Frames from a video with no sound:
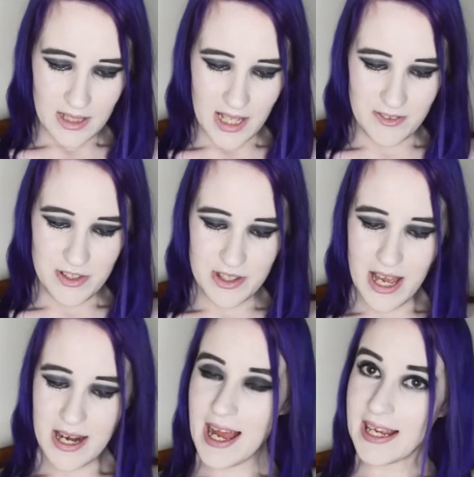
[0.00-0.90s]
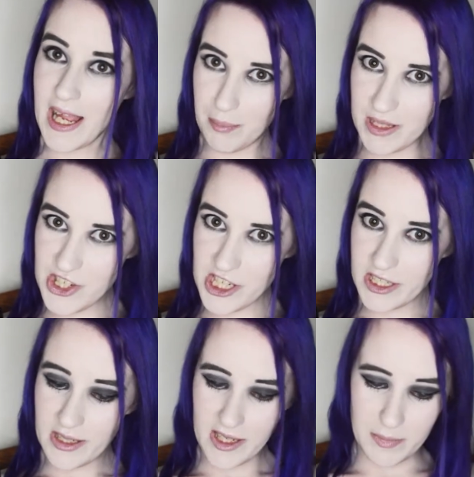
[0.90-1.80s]
After that, I kept bleaching
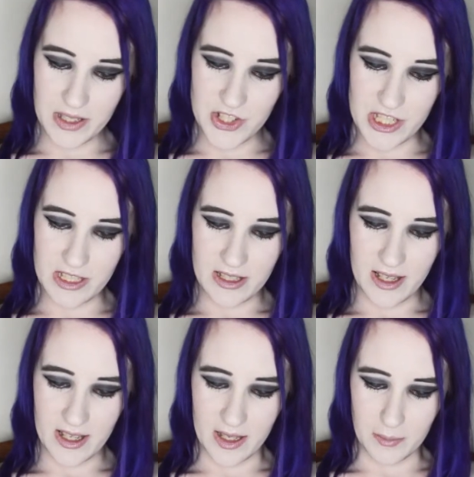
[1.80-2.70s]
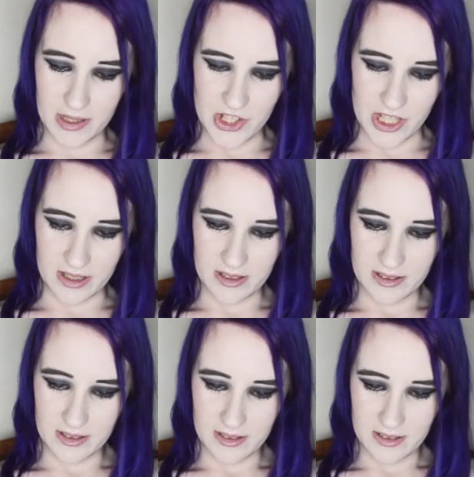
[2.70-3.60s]
and bleaching and bleaching
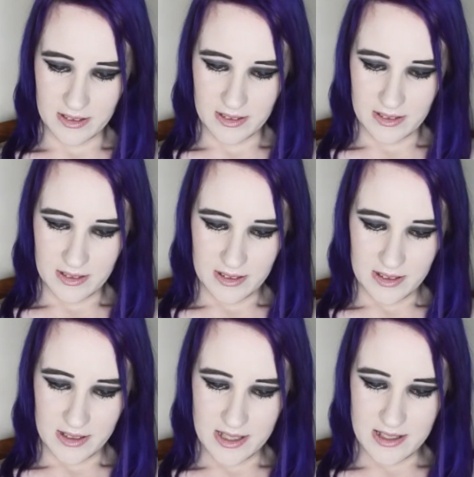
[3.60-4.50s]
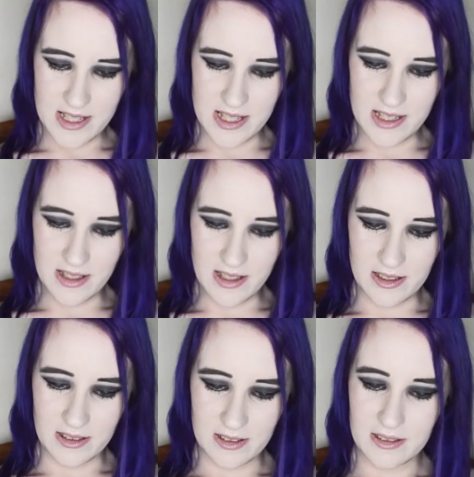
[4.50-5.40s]
until
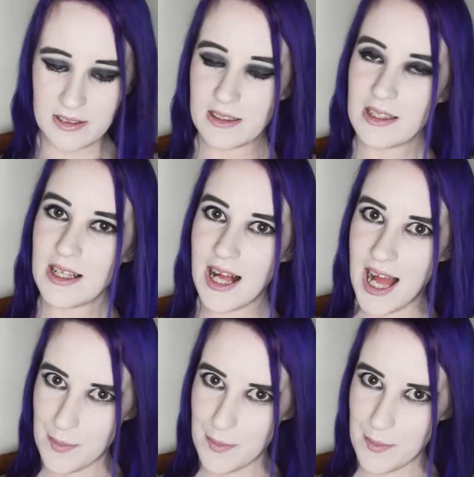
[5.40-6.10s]
I